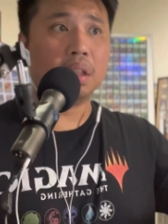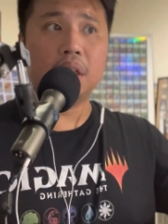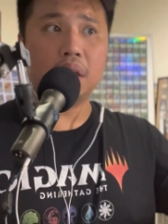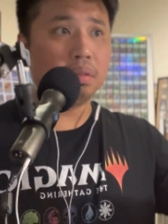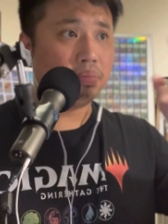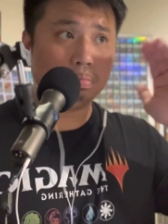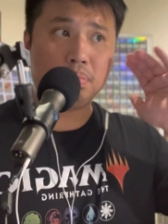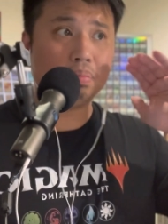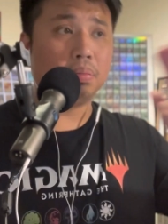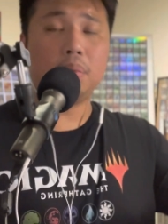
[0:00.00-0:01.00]
good
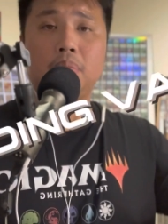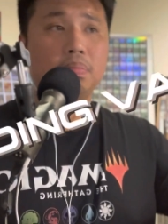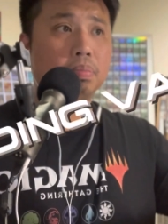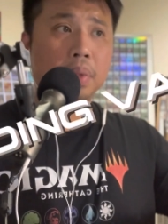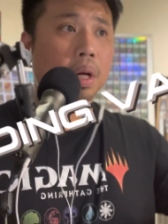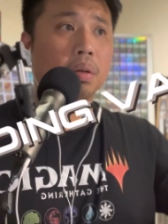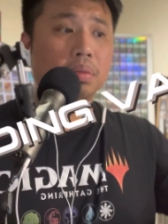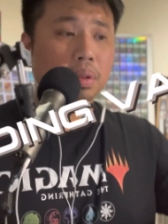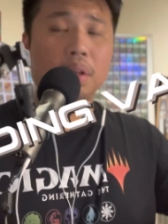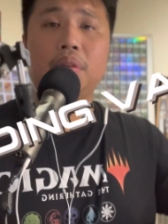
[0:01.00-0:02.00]
you know
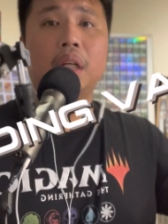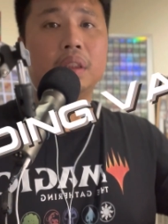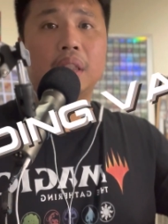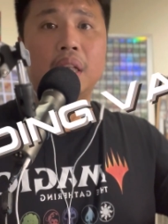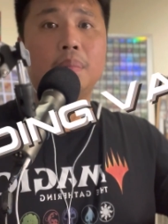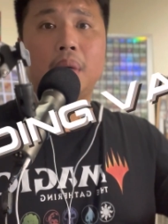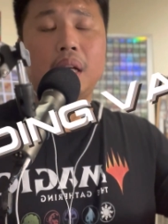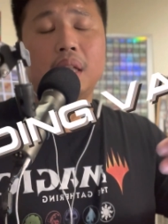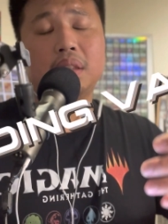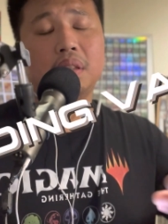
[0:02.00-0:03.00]
condition in the
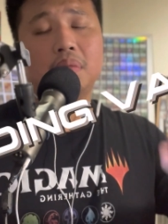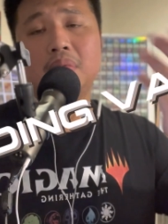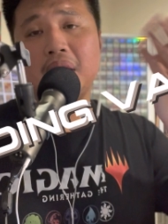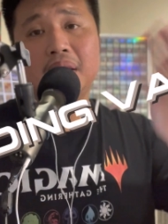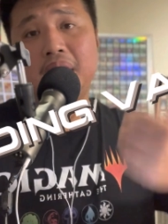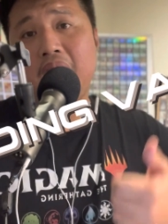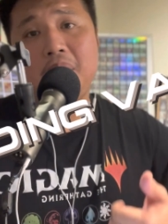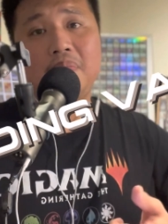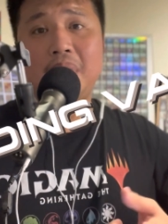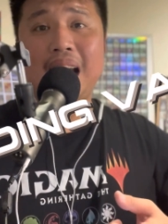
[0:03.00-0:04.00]
market. So yeah,
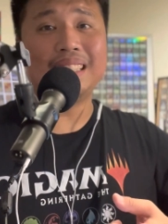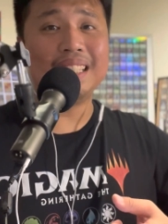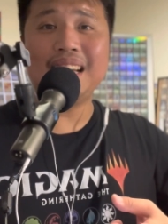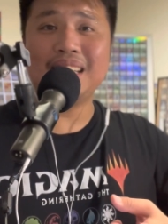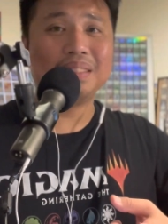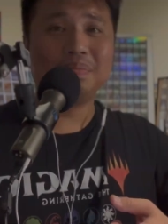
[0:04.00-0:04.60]
that's it.